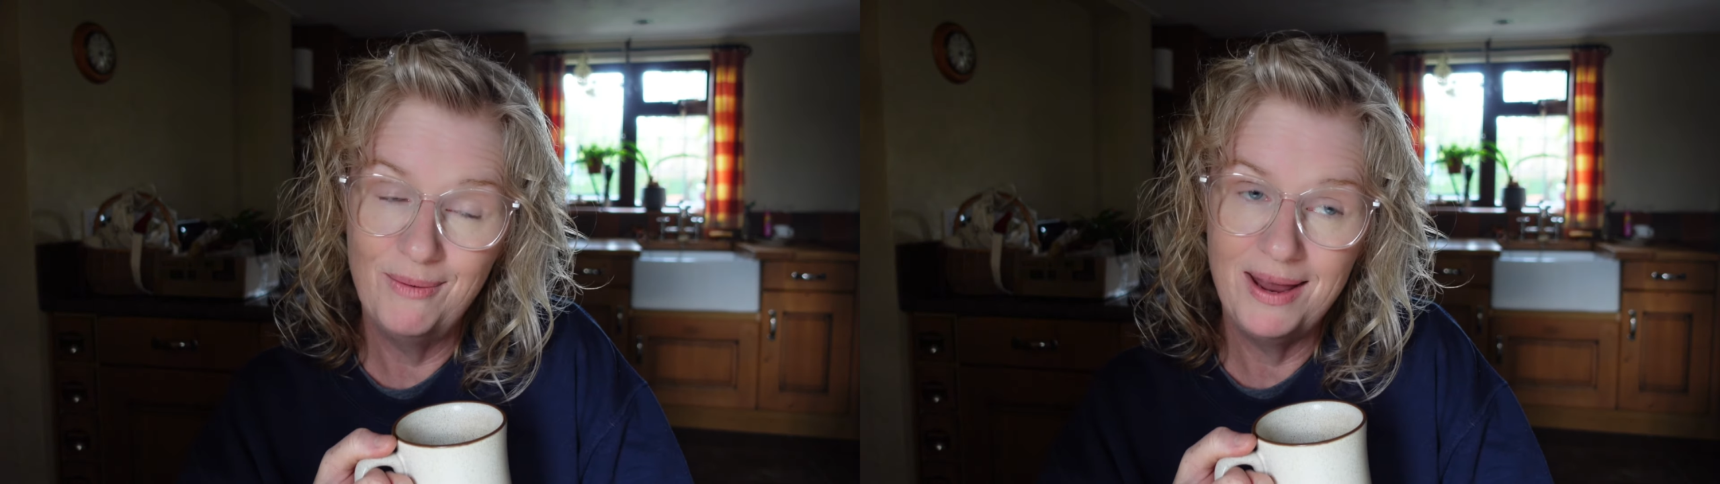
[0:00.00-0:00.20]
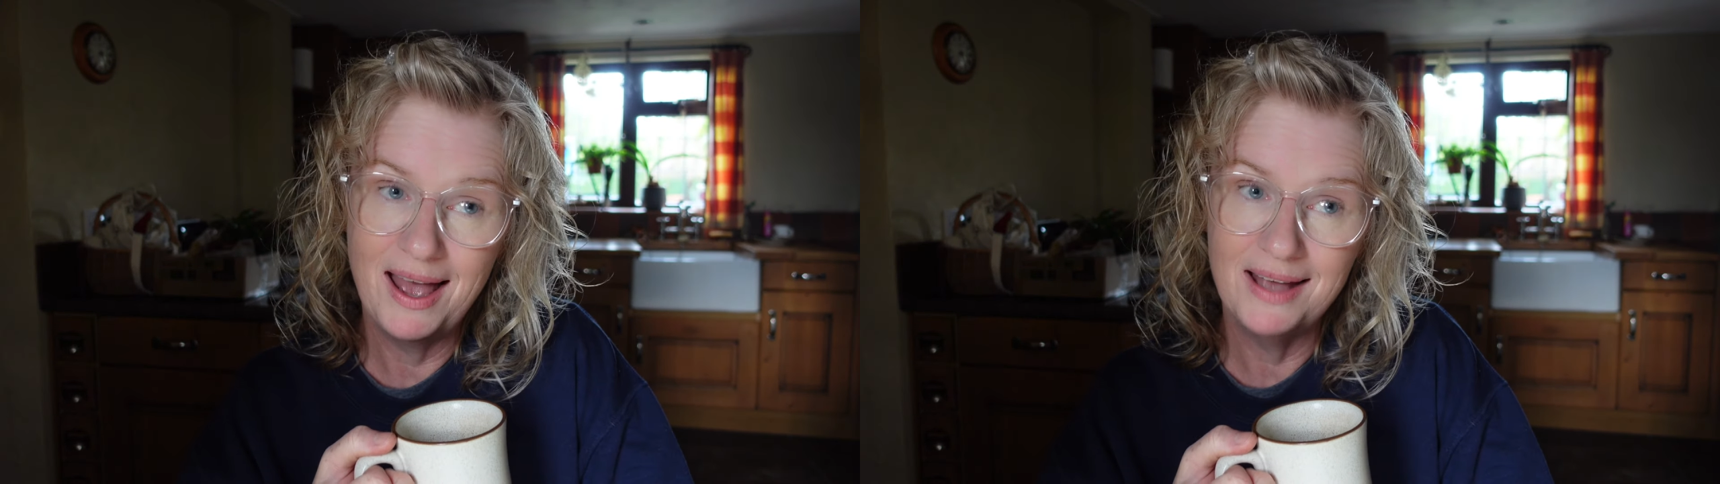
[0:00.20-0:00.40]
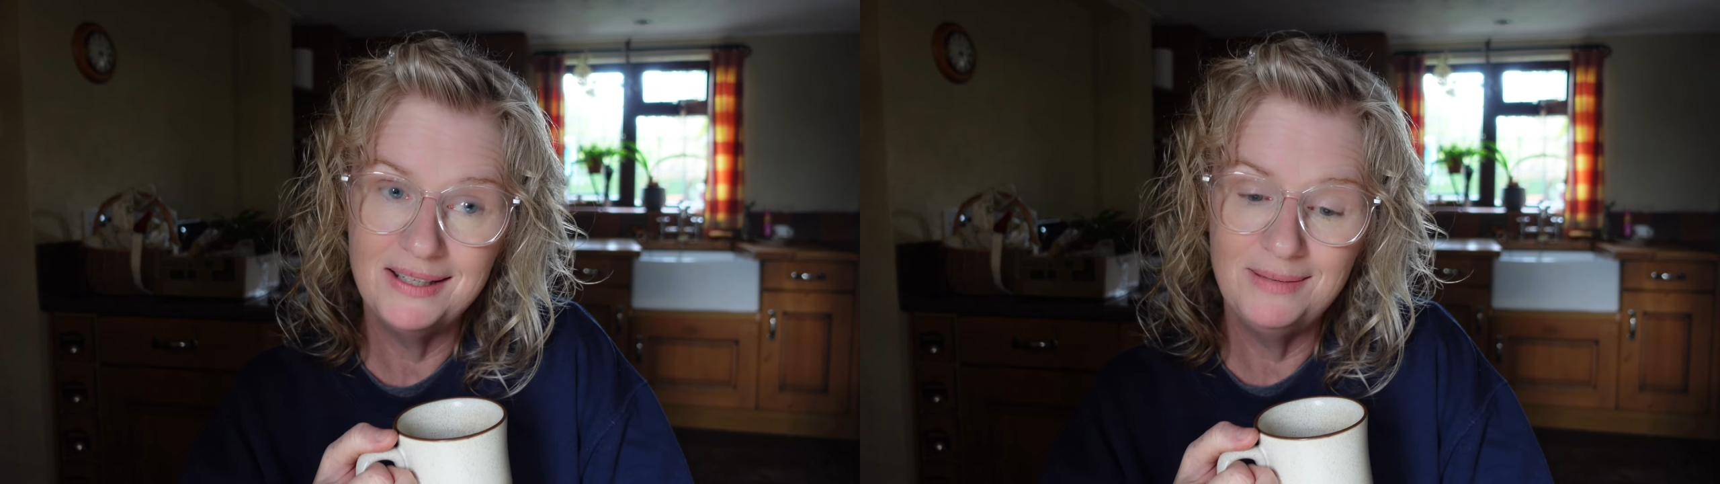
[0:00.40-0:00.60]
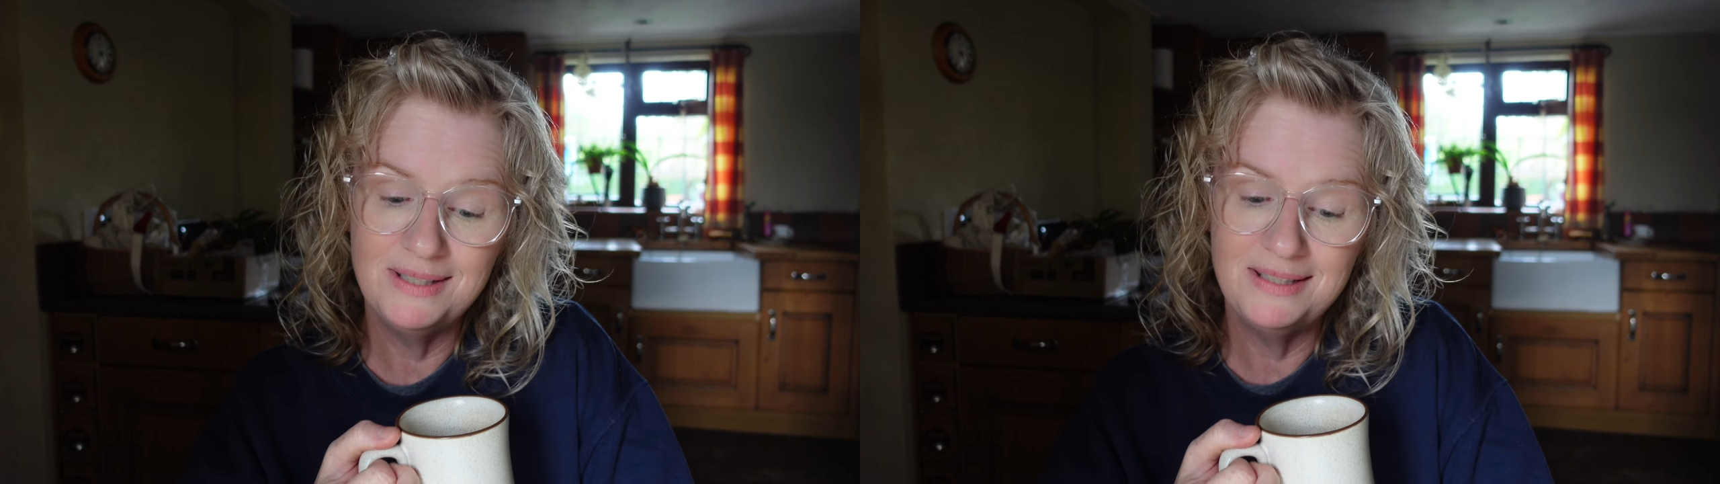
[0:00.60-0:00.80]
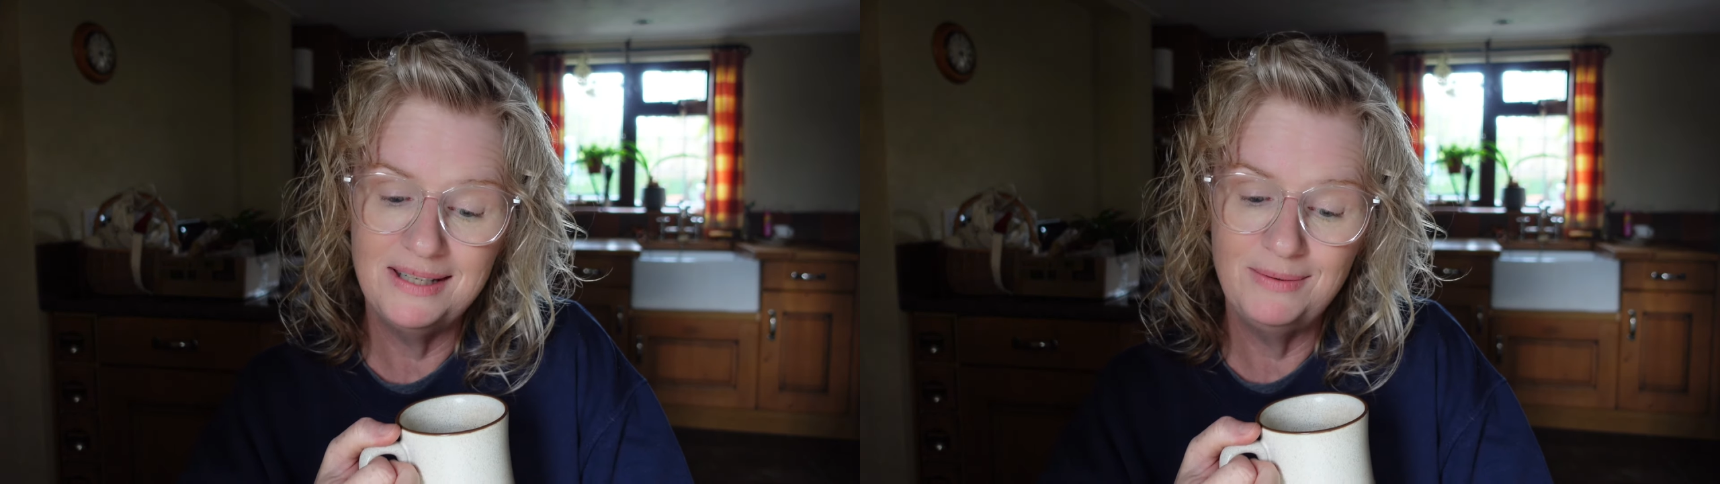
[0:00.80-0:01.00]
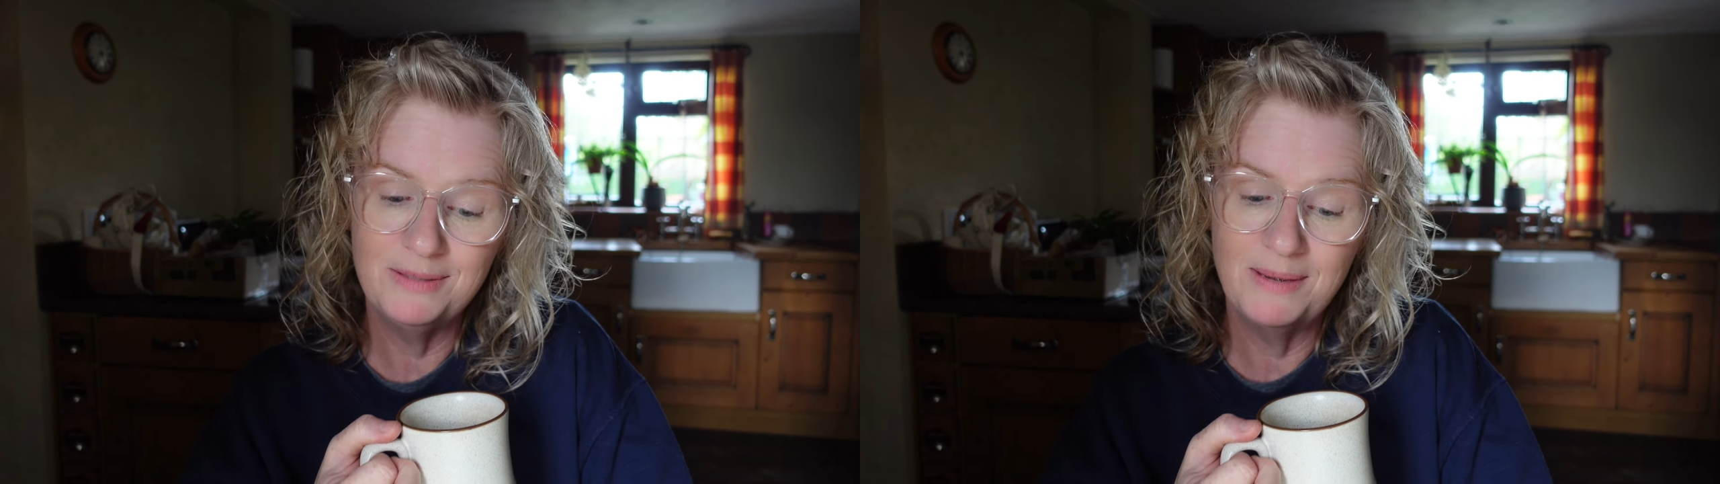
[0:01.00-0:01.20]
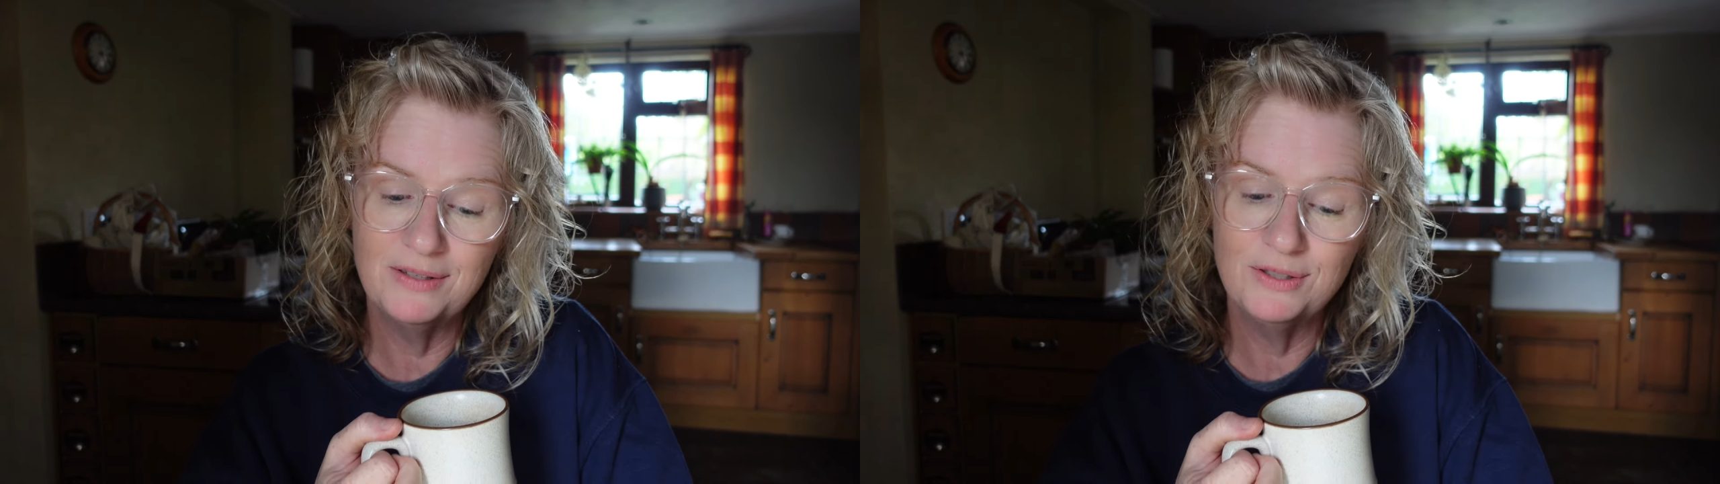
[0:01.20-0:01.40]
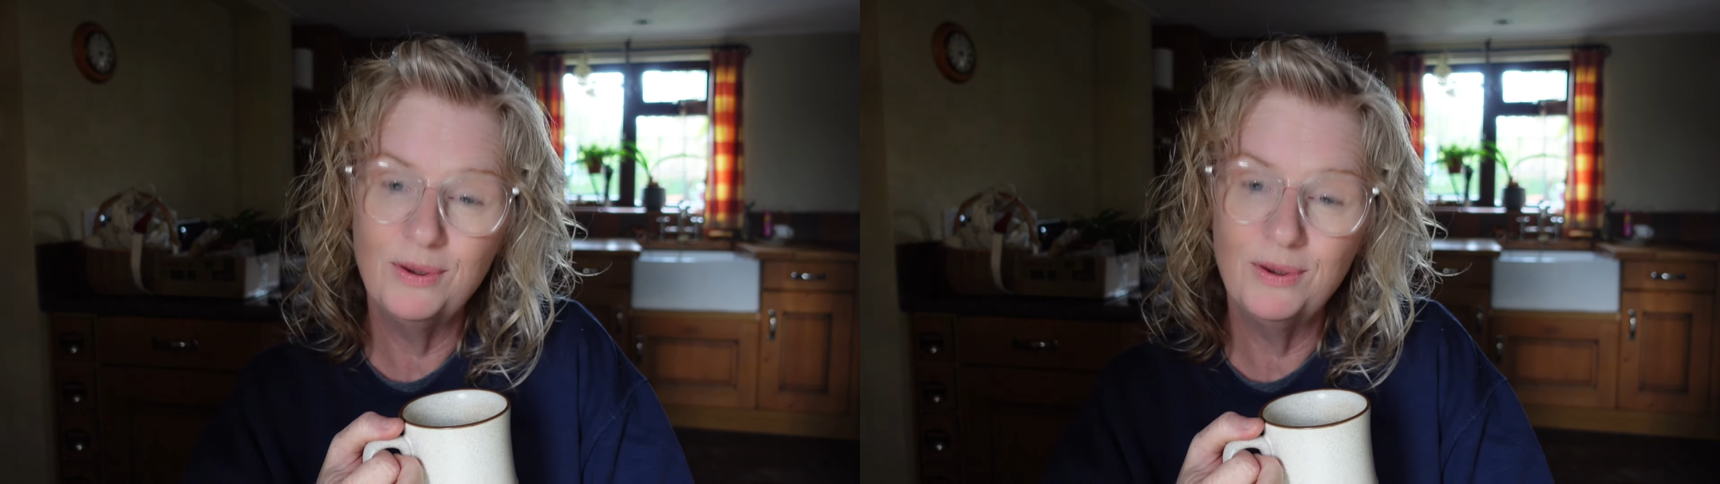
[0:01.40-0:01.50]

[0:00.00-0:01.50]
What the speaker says: We had him since he was about